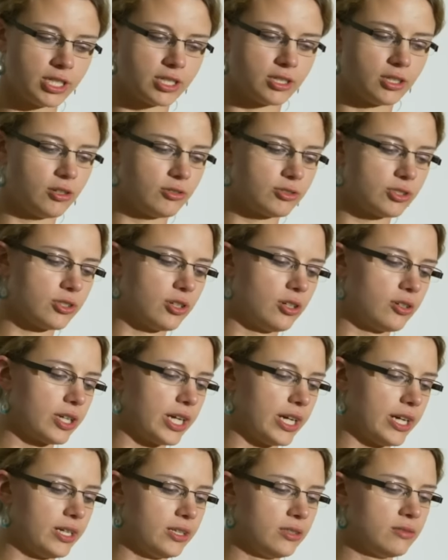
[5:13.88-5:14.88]
it knows,
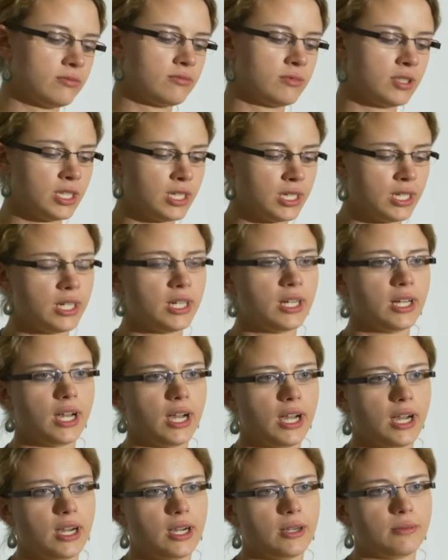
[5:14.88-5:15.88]
okay,
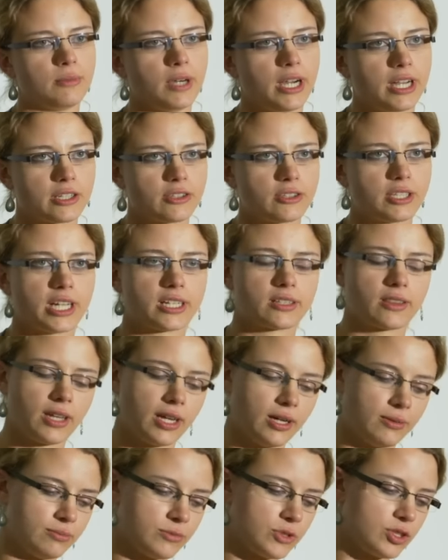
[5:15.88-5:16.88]
I connect
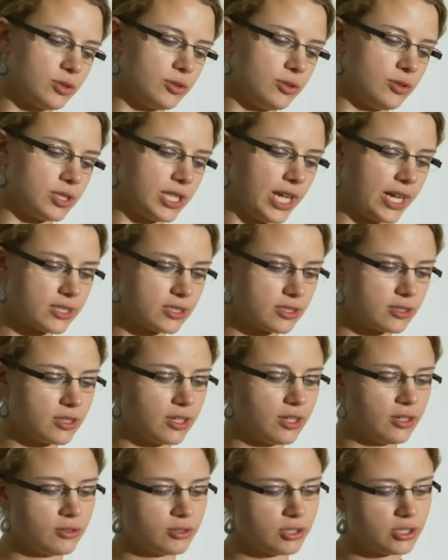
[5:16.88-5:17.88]
them to text
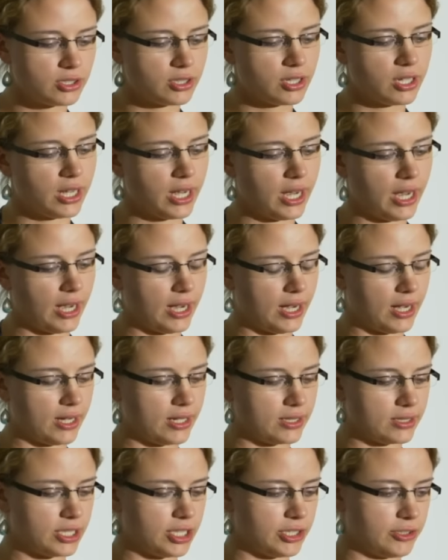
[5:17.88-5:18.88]
nodes,
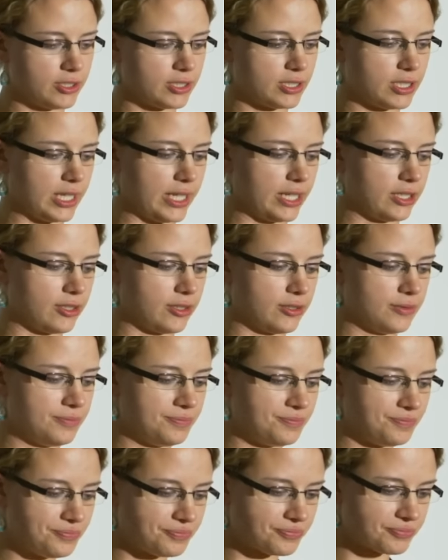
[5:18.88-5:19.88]
and here is the data.
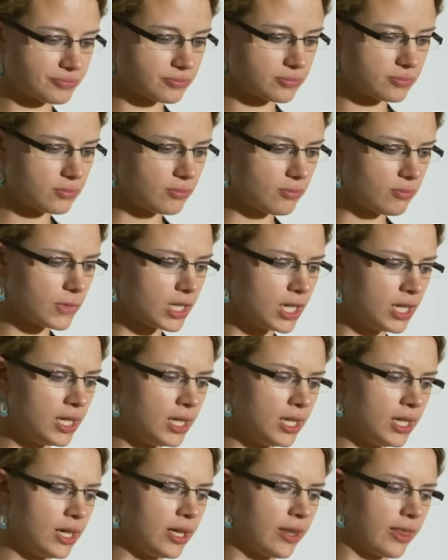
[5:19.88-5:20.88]

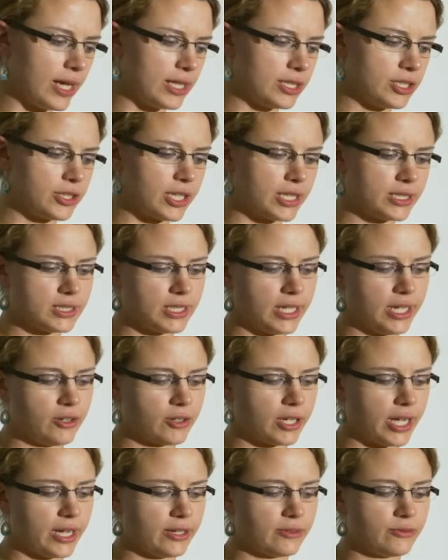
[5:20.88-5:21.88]
Then you can say,
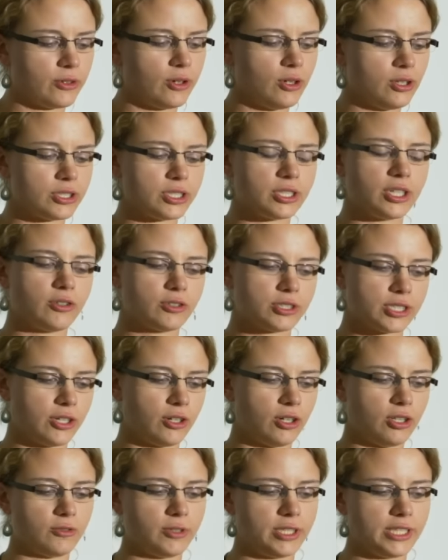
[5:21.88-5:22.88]
okay, for all the nodes I
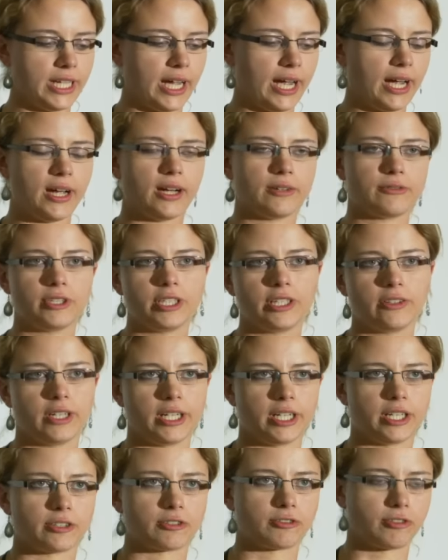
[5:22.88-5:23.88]
already have here,
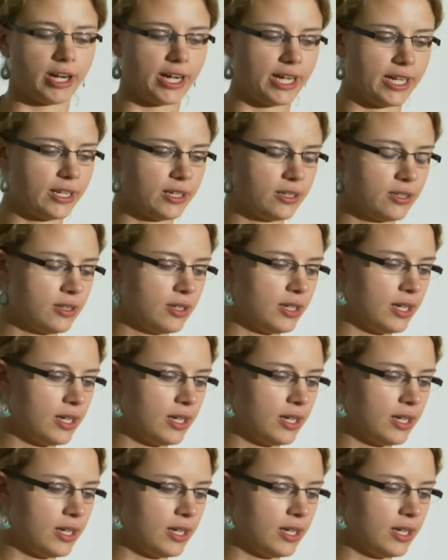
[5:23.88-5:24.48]
they are gray.